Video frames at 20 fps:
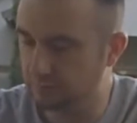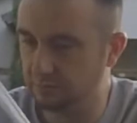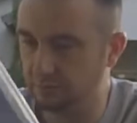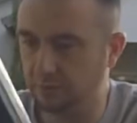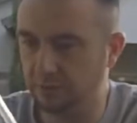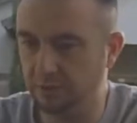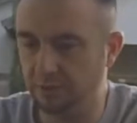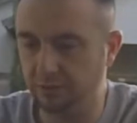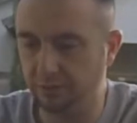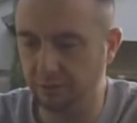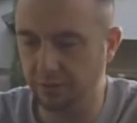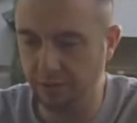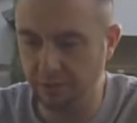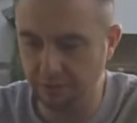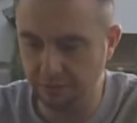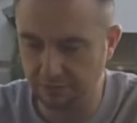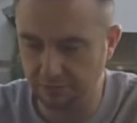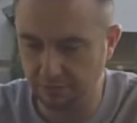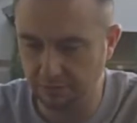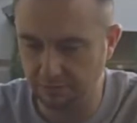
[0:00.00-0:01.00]
On the
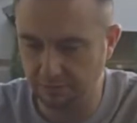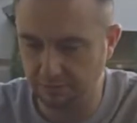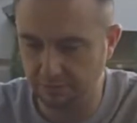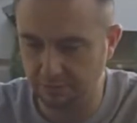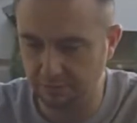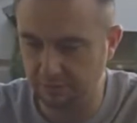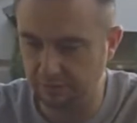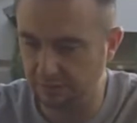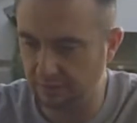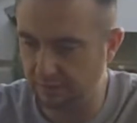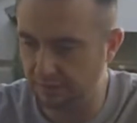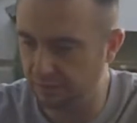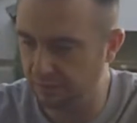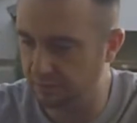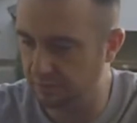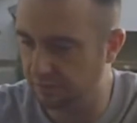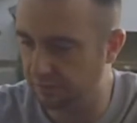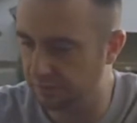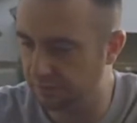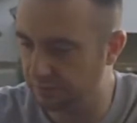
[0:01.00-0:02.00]
grader's notes, it said
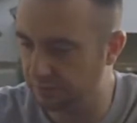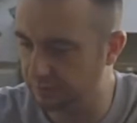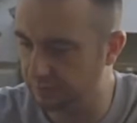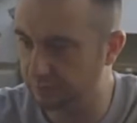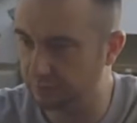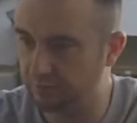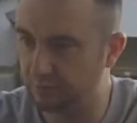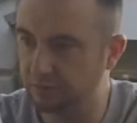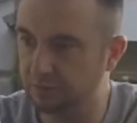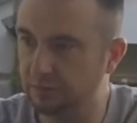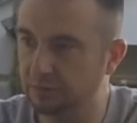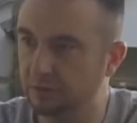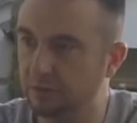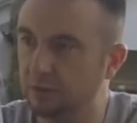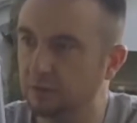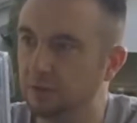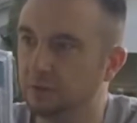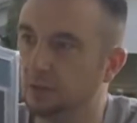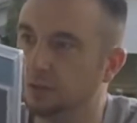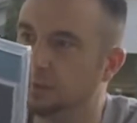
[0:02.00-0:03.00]
that there was
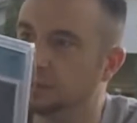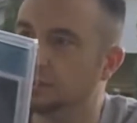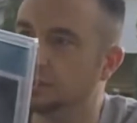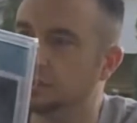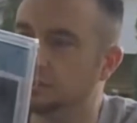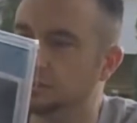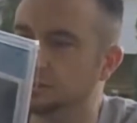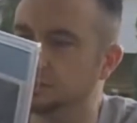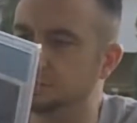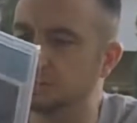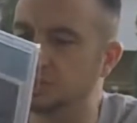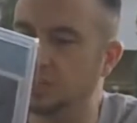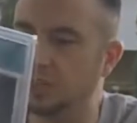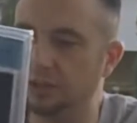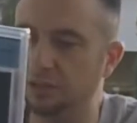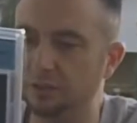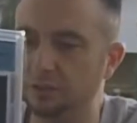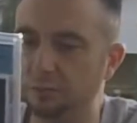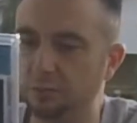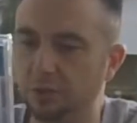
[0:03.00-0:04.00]
some
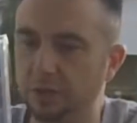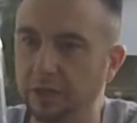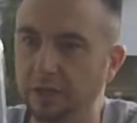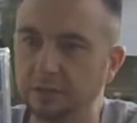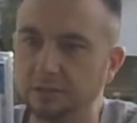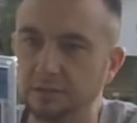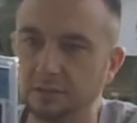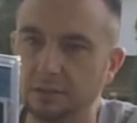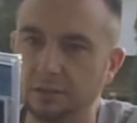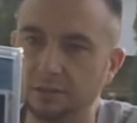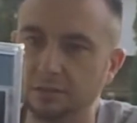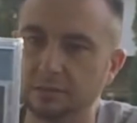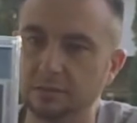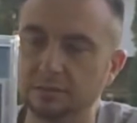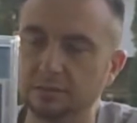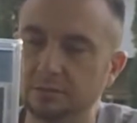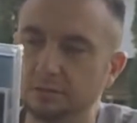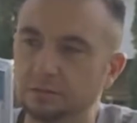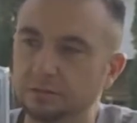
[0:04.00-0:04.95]
color breaks on